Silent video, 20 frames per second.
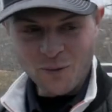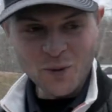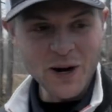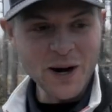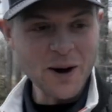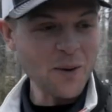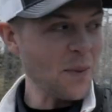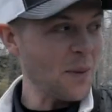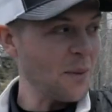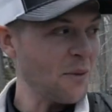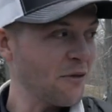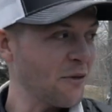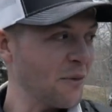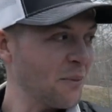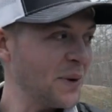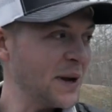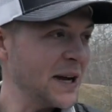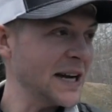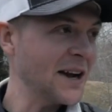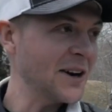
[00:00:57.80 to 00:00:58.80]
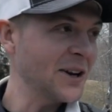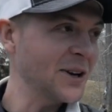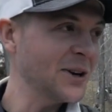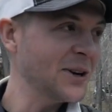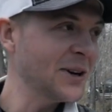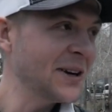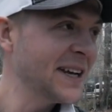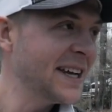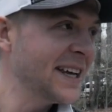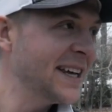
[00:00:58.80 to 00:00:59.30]
what I remember from being out
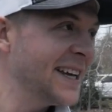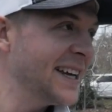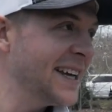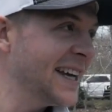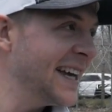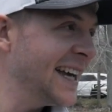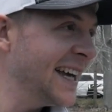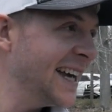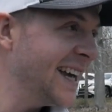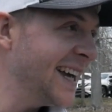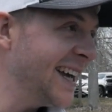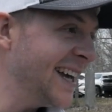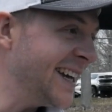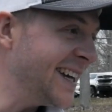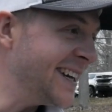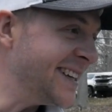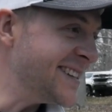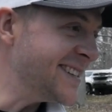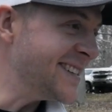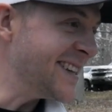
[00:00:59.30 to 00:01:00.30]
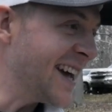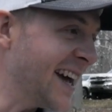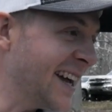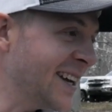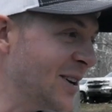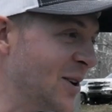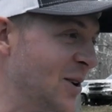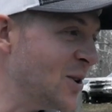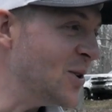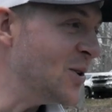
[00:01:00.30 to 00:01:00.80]
here, is
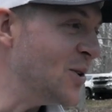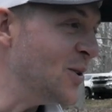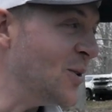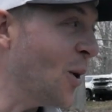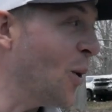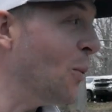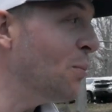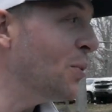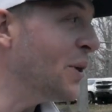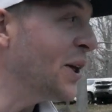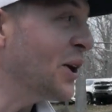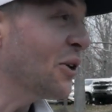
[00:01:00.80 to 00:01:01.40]
don't play